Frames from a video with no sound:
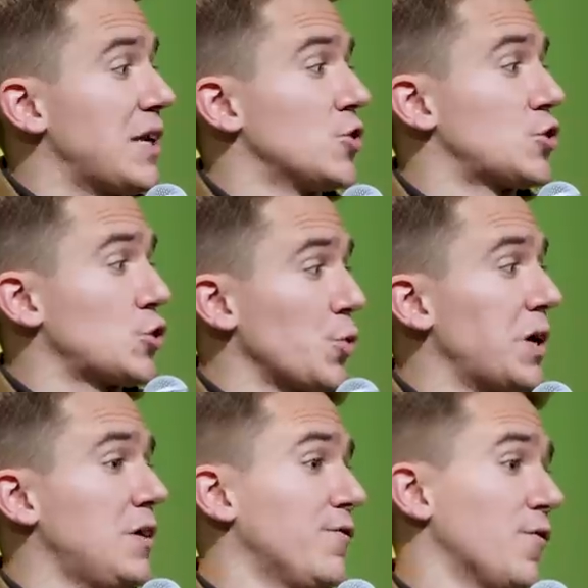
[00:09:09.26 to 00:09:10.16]
and her
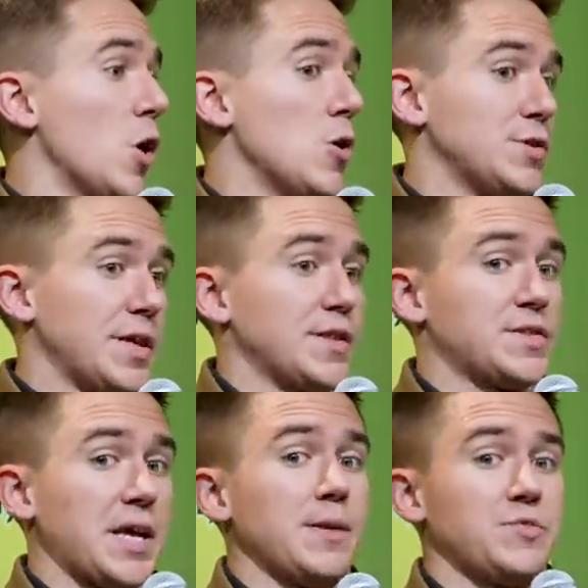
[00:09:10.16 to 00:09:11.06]
screen froze at the
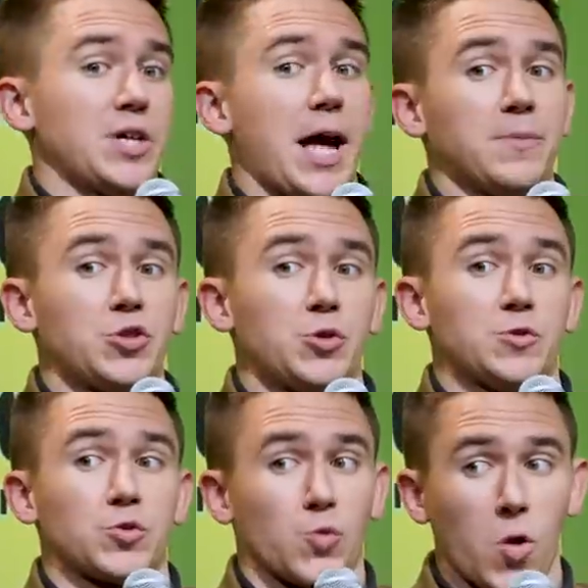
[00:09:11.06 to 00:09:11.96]
same time she
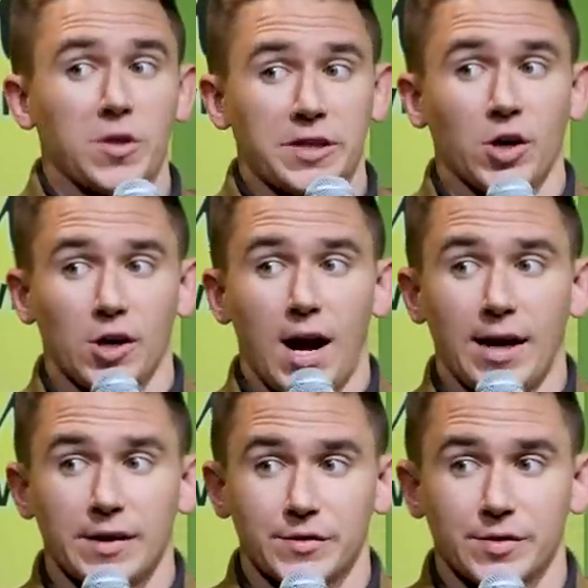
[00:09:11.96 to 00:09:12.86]
was rolling her
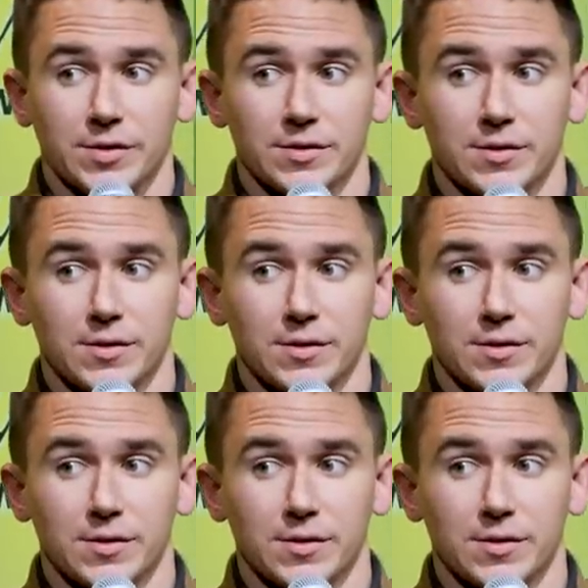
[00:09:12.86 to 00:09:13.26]
eyes.